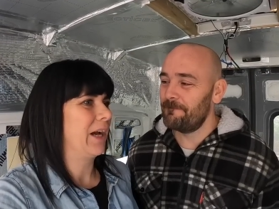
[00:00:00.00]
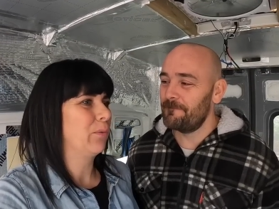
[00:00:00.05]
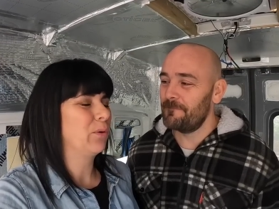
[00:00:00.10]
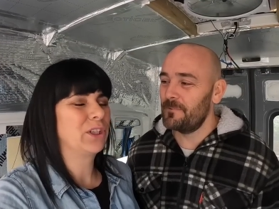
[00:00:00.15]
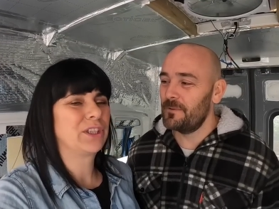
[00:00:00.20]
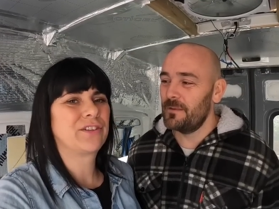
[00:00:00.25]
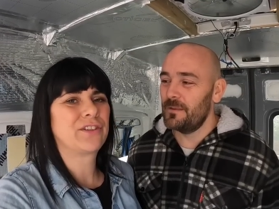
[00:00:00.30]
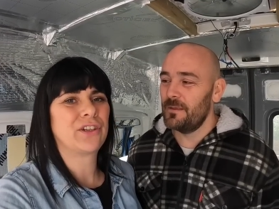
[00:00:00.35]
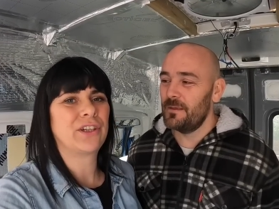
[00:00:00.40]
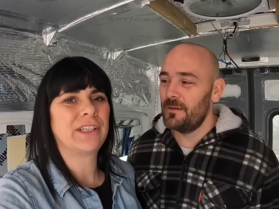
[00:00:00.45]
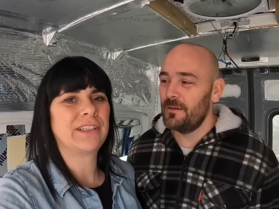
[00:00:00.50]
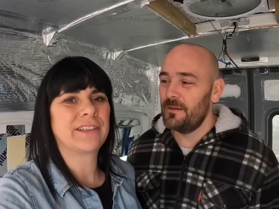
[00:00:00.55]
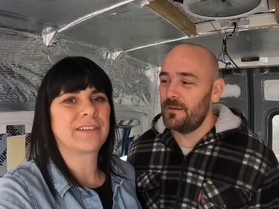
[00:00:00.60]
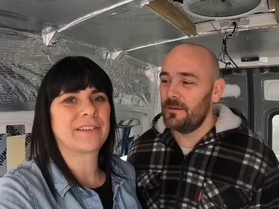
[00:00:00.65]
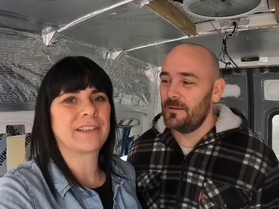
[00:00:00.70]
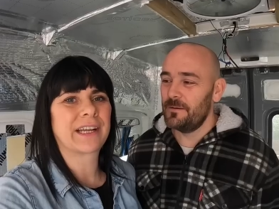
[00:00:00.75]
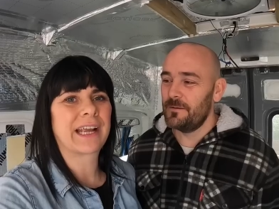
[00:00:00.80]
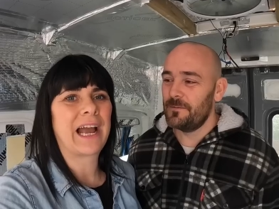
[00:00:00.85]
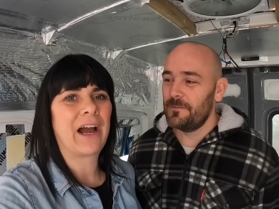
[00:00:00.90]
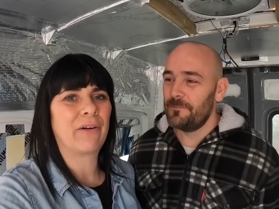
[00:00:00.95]
Speaker 1: which certainly
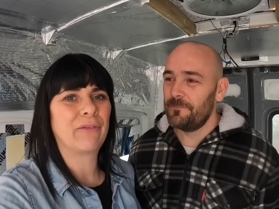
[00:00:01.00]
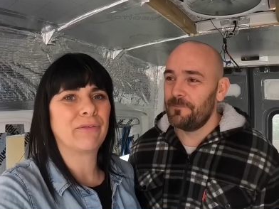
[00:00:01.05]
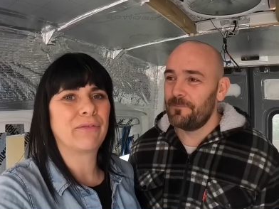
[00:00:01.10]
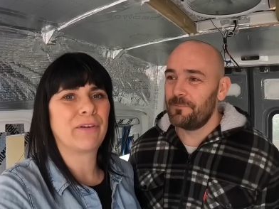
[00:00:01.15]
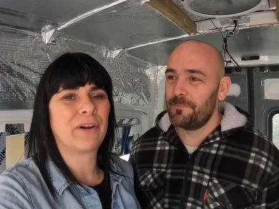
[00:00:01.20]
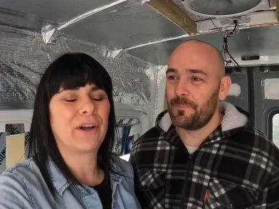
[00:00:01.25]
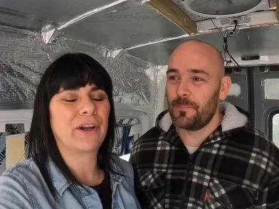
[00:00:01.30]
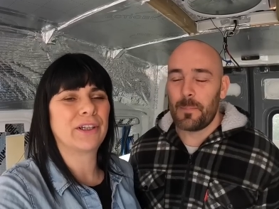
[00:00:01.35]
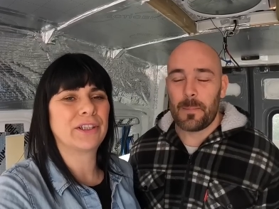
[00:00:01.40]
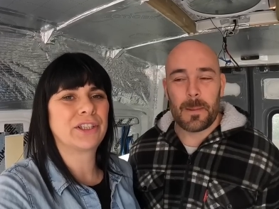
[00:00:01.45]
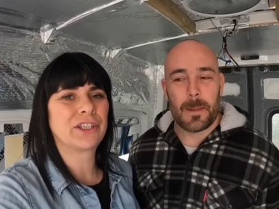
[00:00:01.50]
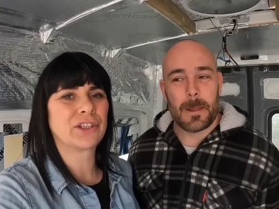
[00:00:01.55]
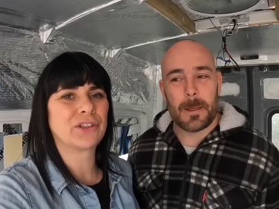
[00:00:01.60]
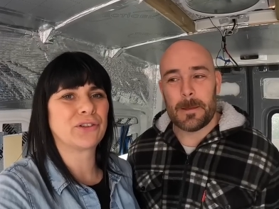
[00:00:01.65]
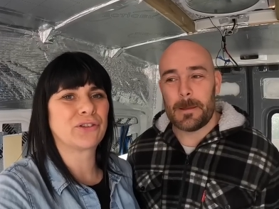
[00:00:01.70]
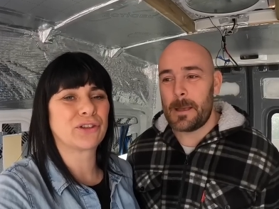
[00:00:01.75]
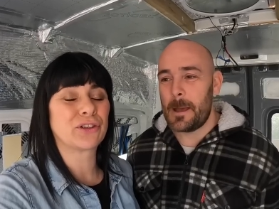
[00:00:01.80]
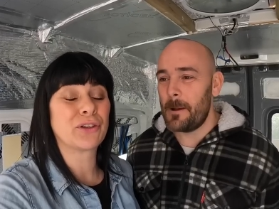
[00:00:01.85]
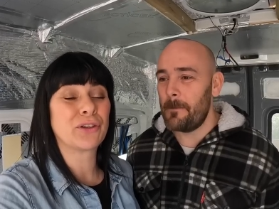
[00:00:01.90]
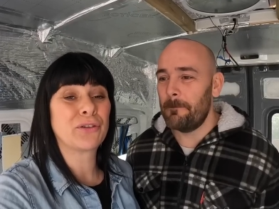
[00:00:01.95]
doesn't account for
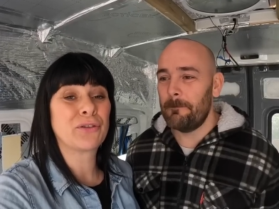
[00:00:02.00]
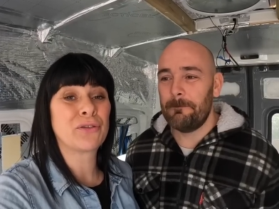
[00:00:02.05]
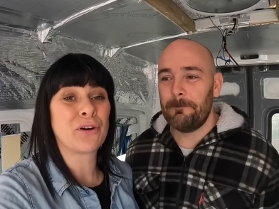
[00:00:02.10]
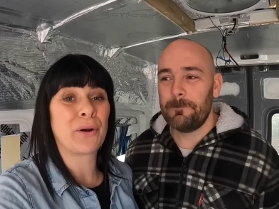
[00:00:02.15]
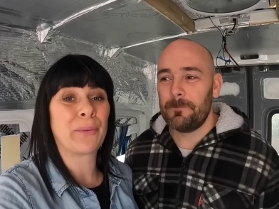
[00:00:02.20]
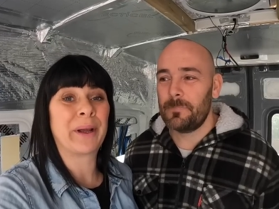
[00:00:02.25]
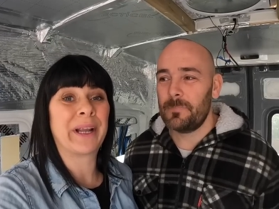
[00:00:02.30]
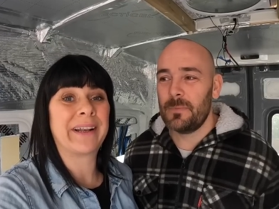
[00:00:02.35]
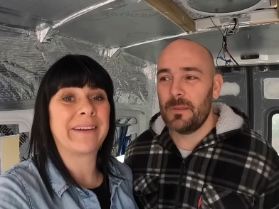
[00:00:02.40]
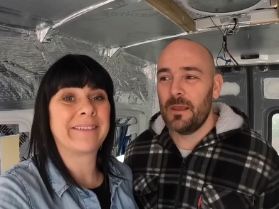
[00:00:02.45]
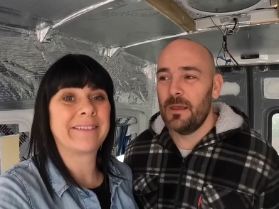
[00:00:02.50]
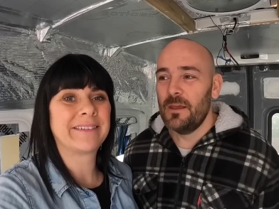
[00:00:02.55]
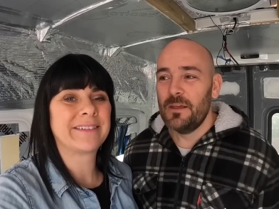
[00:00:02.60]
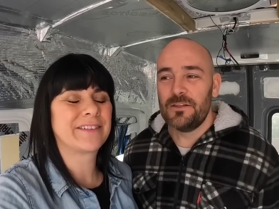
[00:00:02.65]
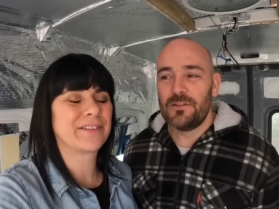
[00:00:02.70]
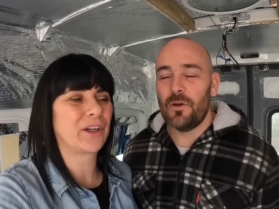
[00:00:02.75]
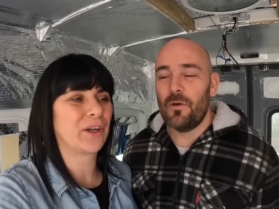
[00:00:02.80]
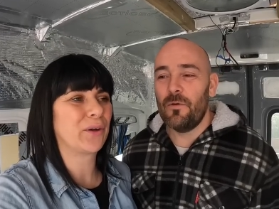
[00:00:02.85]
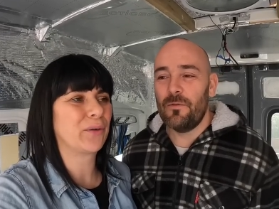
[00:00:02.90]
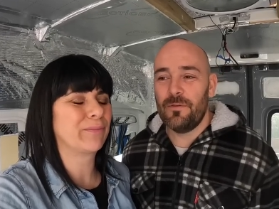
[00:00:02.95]
children no. growing.
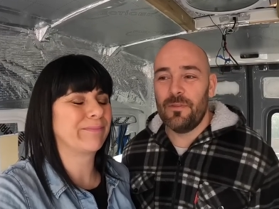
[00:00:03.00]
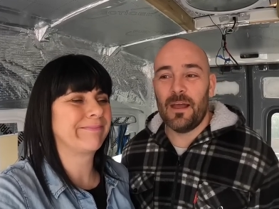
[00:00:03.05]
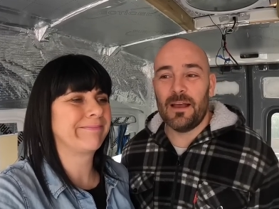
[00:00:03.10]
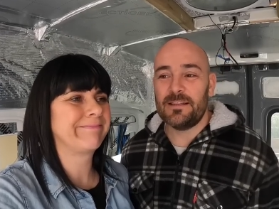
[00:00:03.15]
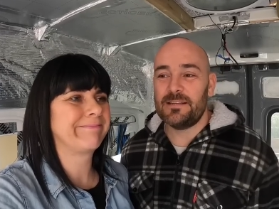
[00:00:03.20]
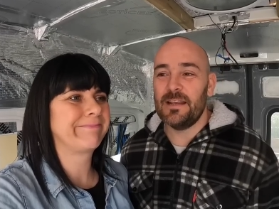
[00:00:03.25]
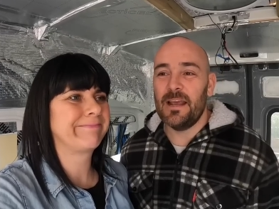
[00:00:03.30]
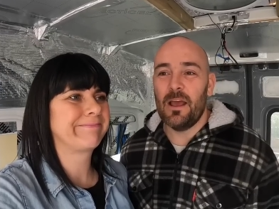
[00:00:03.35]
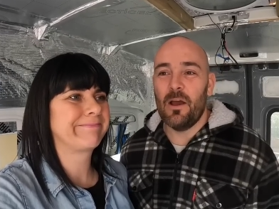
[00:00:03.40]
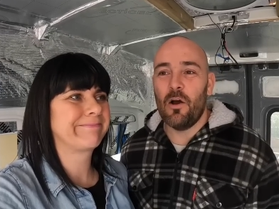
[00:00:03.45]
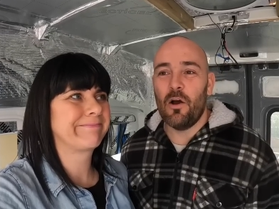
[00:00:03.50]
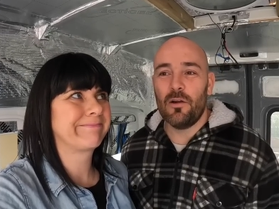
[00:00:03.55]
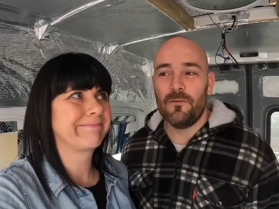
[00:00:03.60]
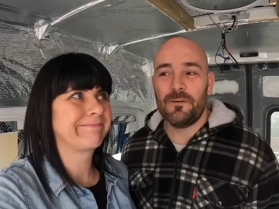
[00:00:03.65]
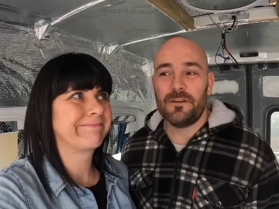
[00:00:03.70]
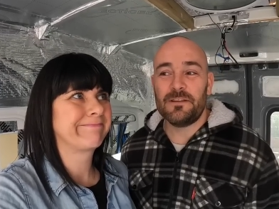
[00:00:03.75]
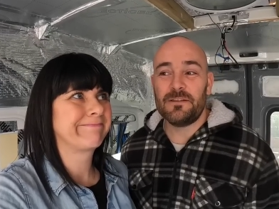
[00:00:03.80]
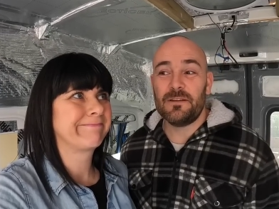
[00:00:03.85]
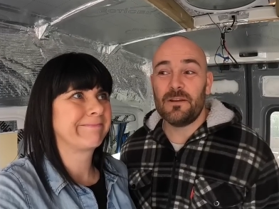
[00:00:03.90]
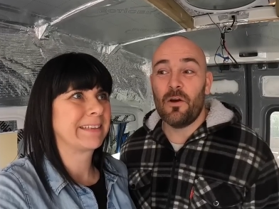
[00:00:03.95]
Speaker 2: So. so. that's it. All of
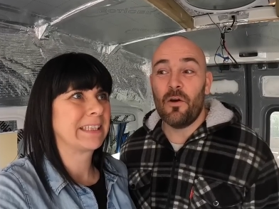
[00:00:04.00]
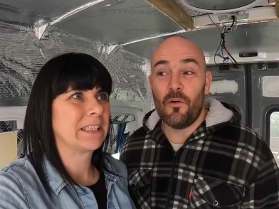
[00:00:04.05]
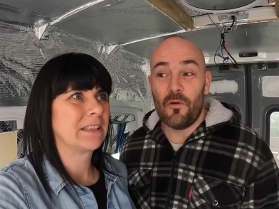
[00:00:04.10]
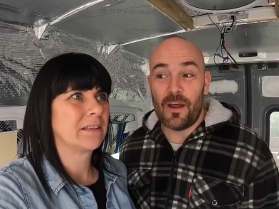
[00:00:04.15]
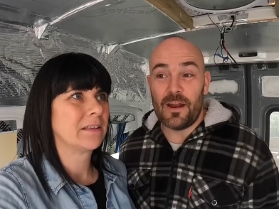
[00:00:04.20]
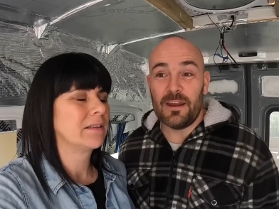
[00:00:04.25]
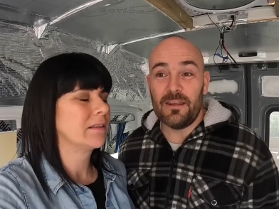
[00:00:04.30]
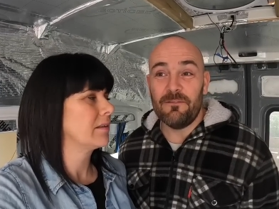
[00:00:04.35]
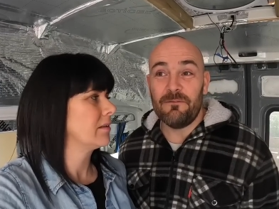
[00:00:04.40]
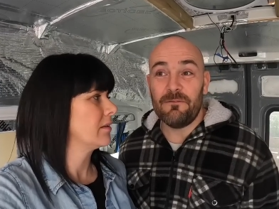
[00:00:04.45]
us already